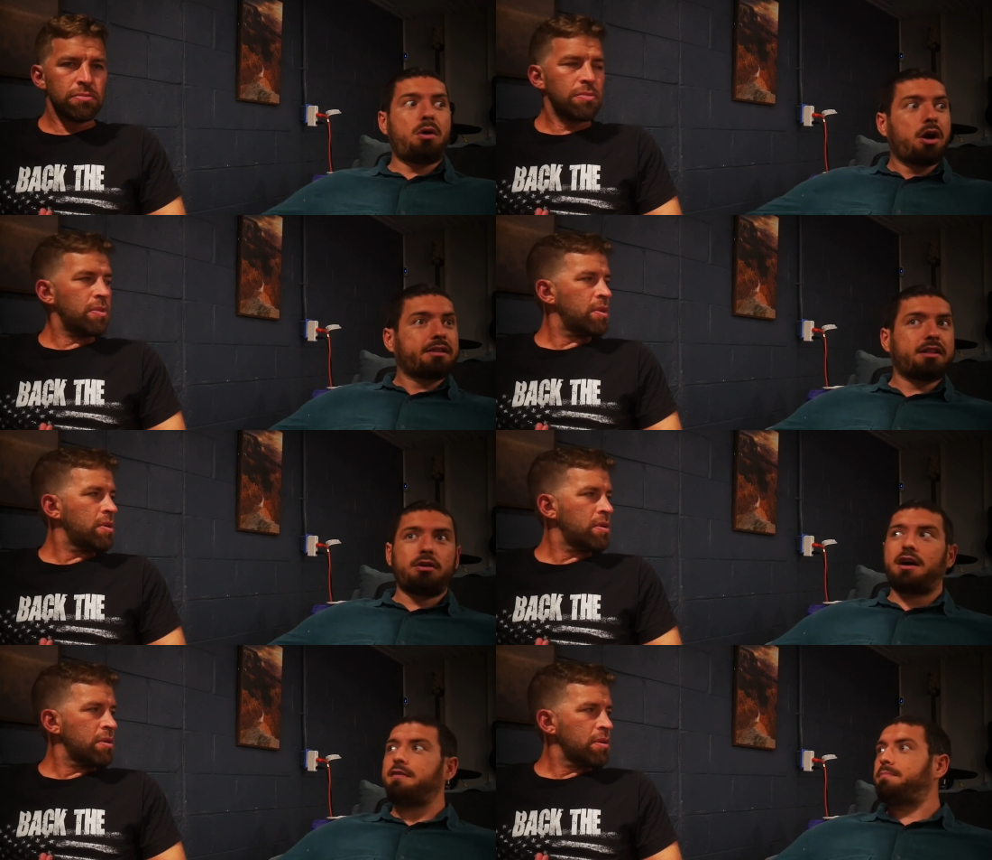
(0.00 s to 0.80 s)
Speaker 1: what, I
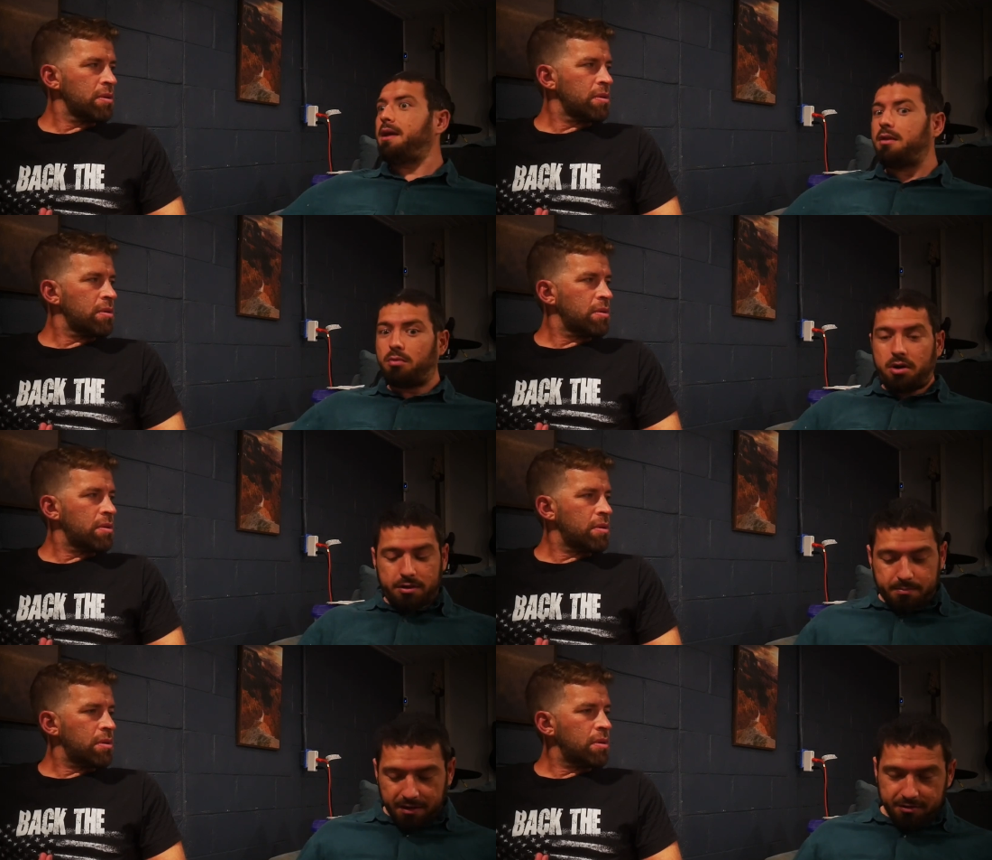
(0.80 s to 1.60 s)
don't have pain,
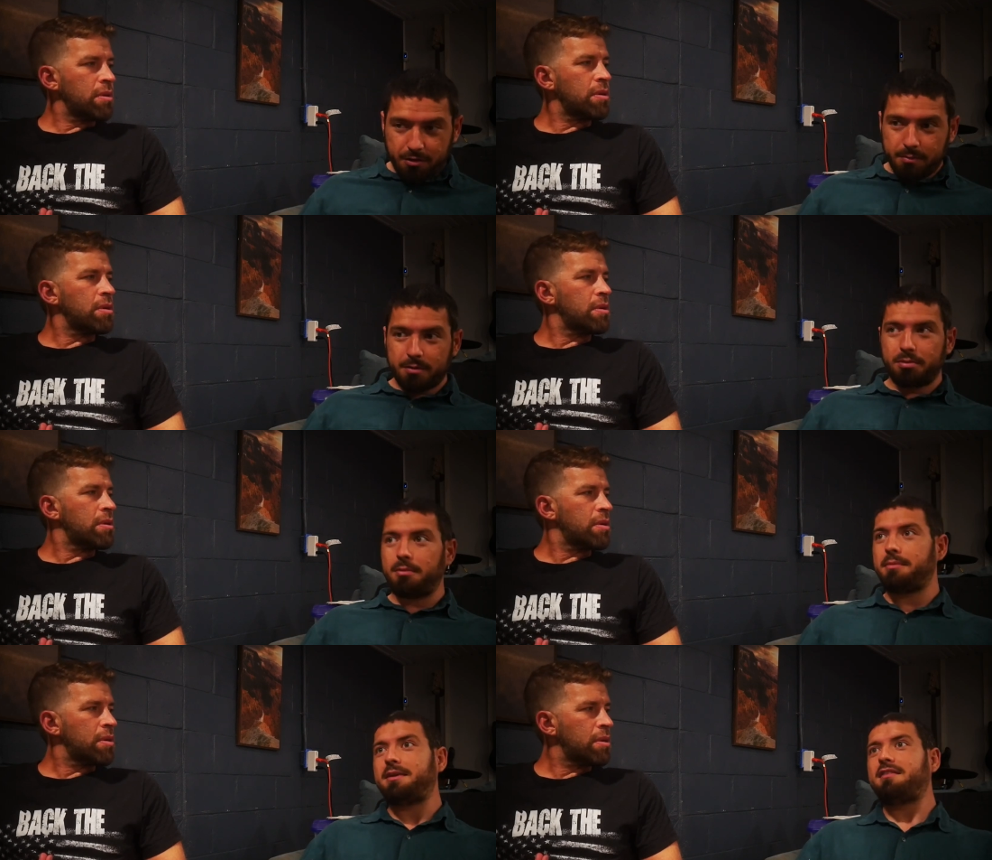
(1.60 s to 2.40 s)
what, my stomach
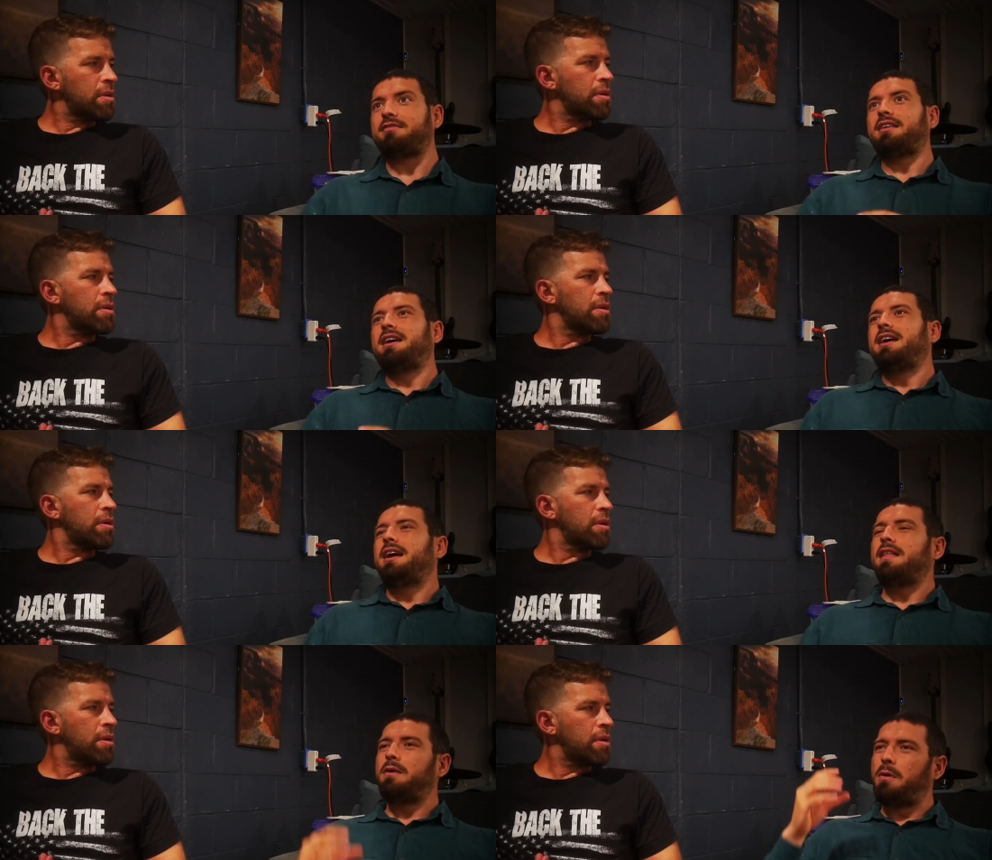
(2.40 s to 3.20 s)
problem left.
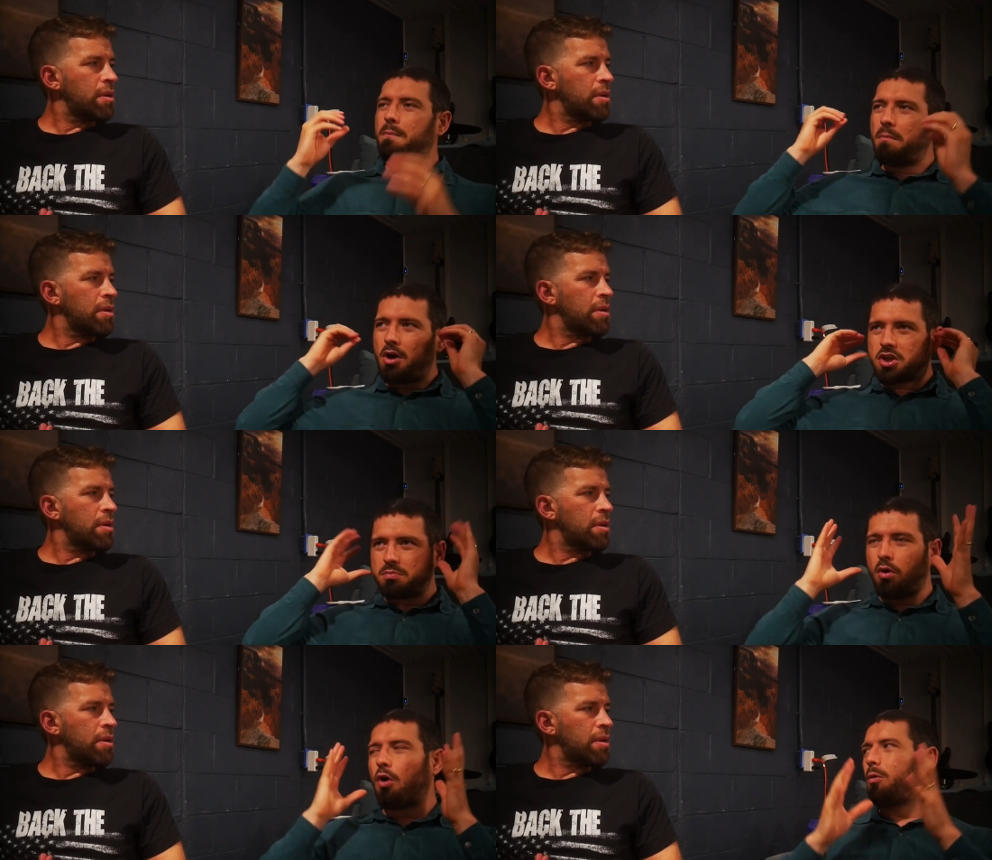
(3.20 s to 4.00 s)
And they were much
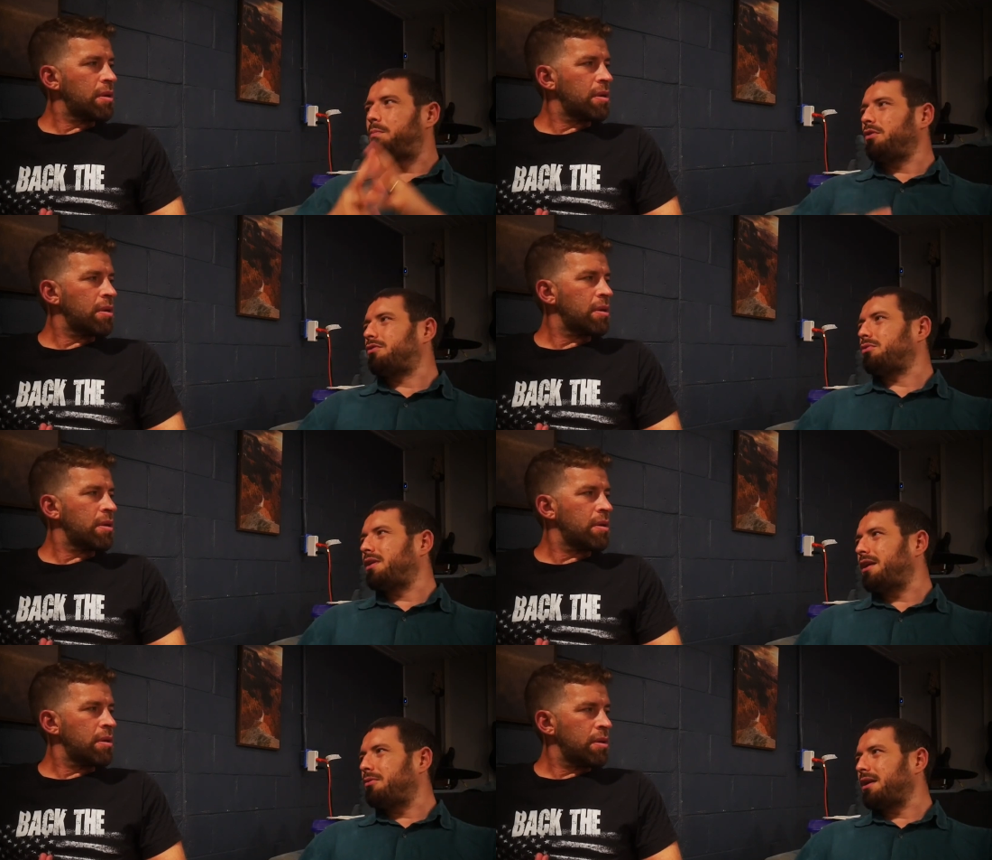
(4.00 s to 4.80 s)
more open to
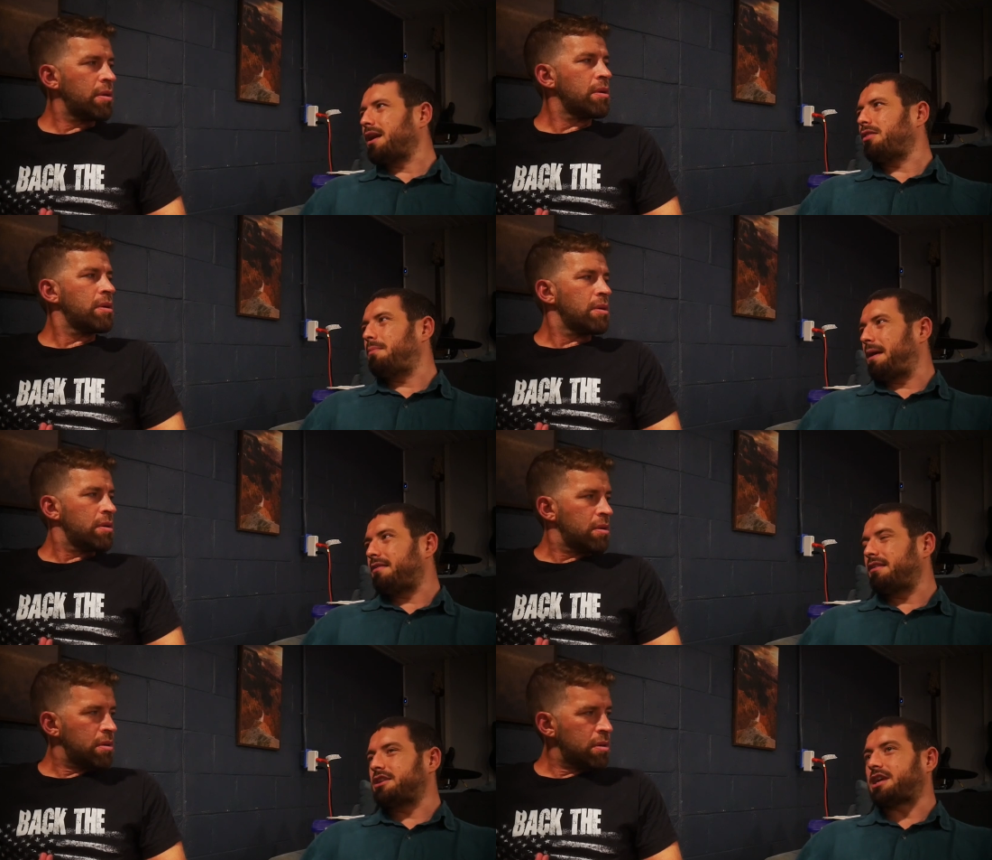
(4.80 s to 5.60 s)
hearing the
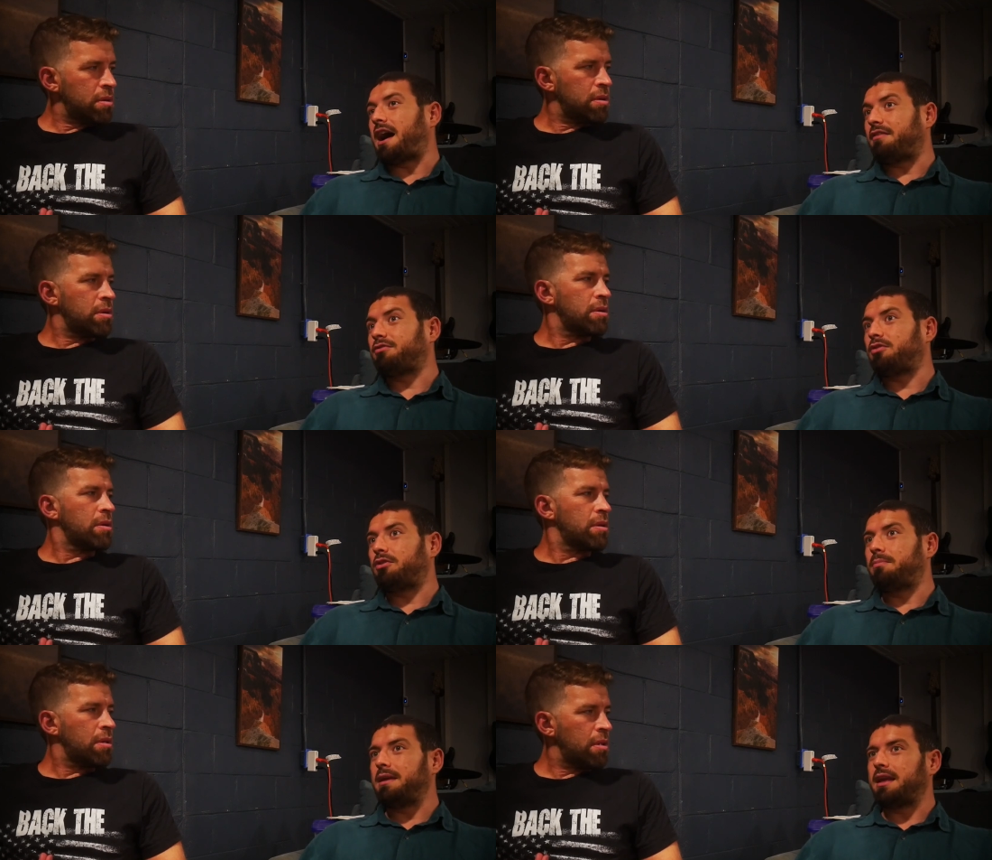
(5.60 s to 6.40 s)
message
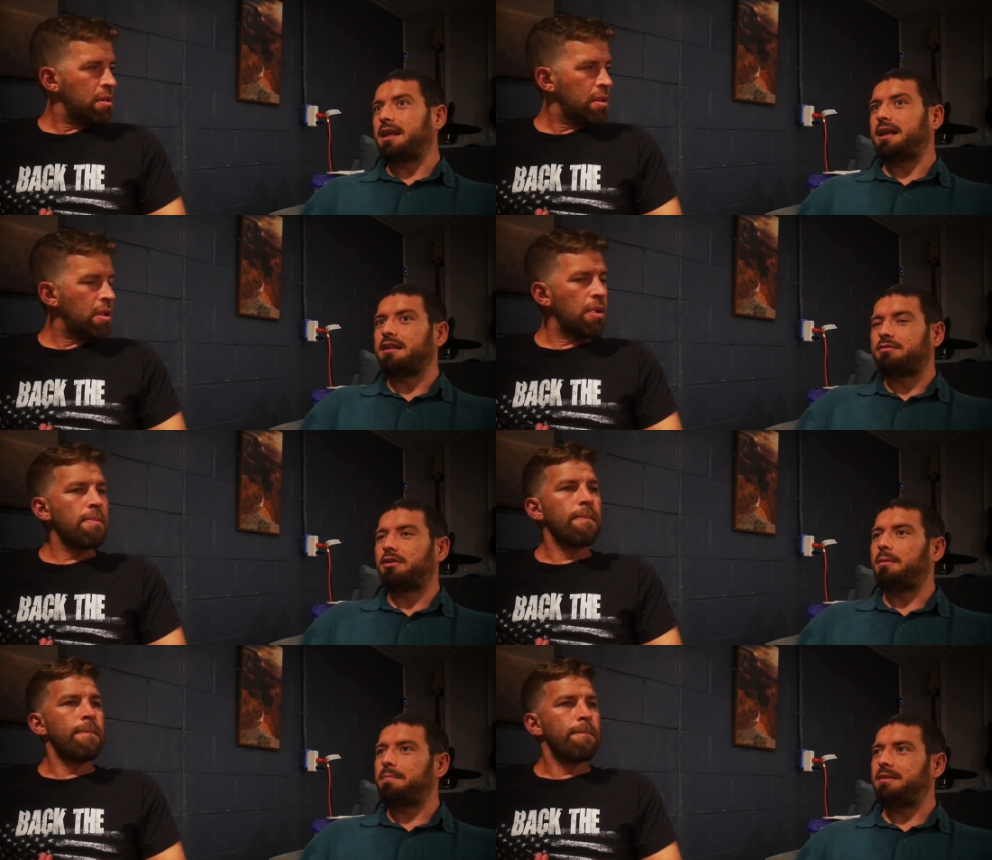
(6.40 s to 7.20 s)
after being healed
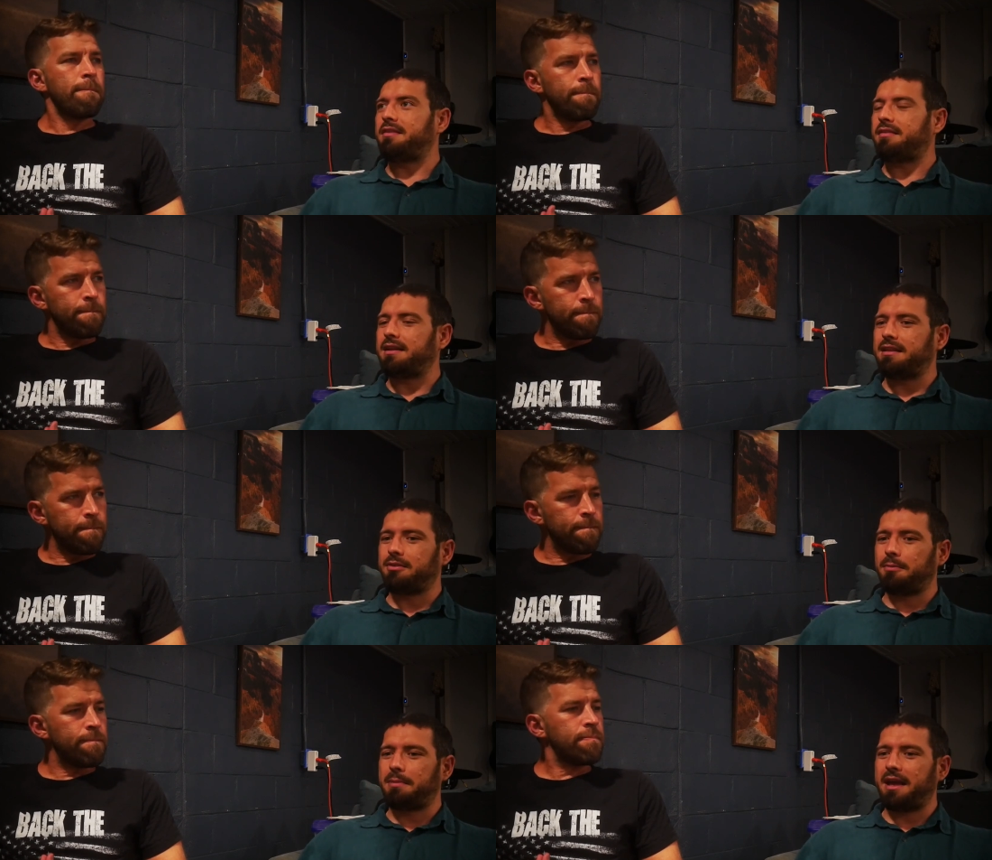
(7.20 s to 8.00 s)
from these
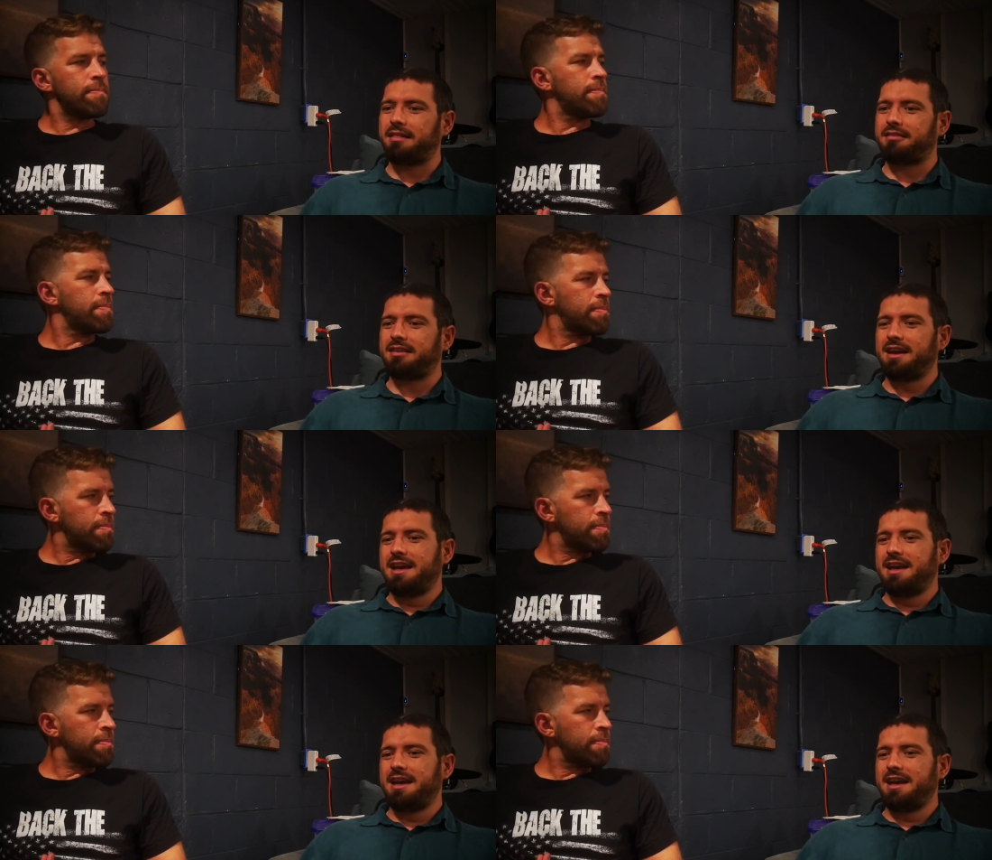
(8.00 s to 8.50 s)
little pains.